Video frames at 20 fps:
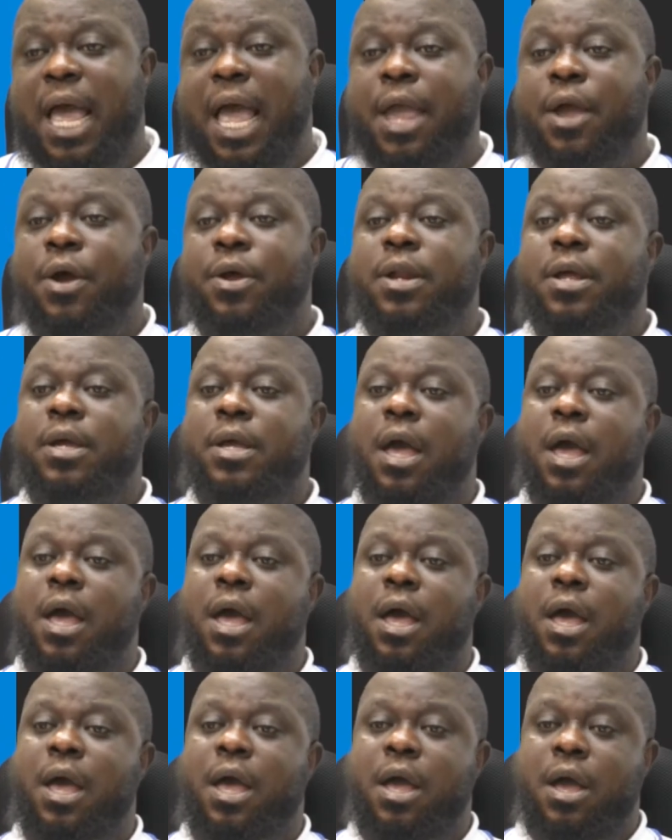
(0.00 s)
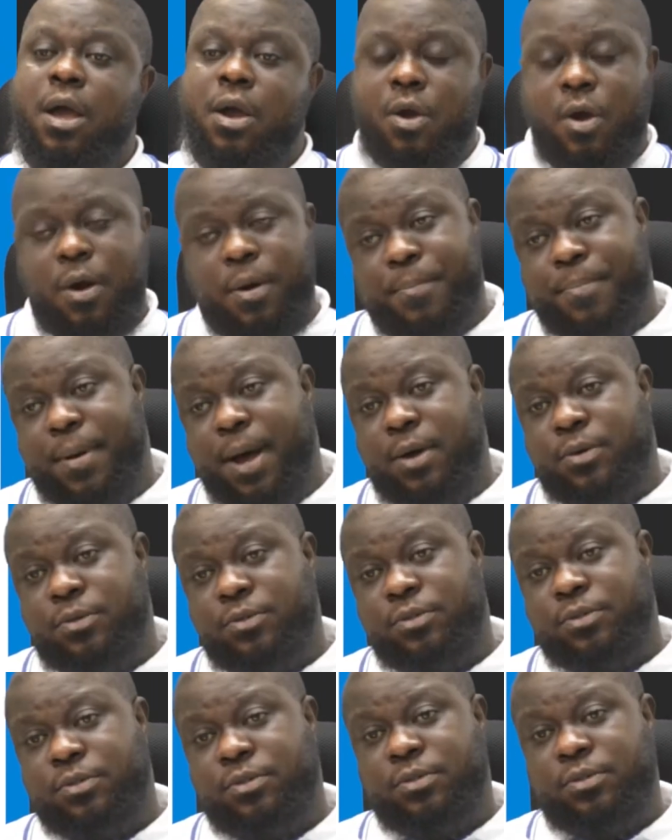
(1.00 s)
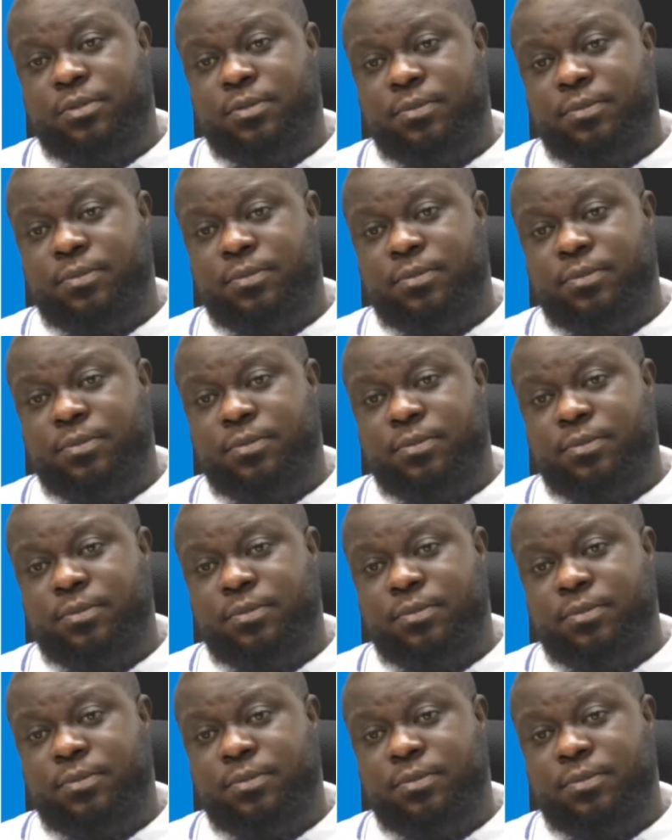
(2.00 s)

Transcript: ionic uh, compounds.